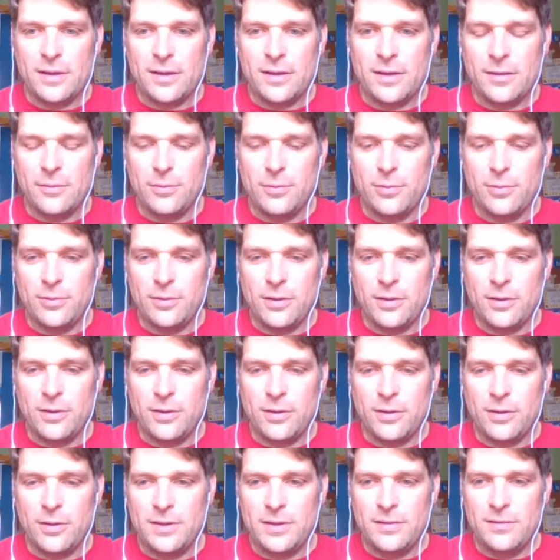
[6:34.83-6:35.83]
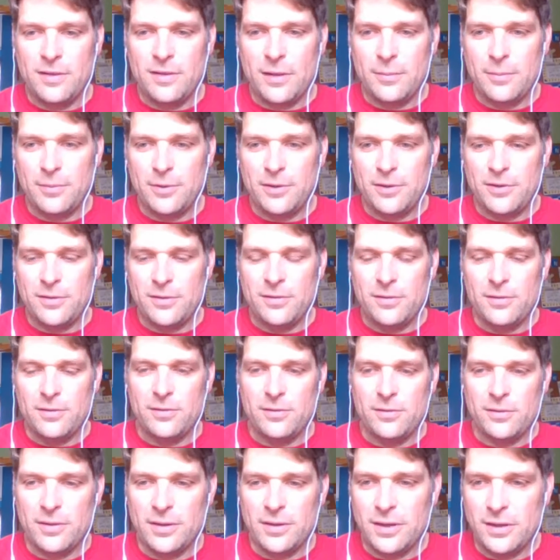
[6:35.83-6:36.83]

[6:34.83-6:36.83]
I'll pull up the template,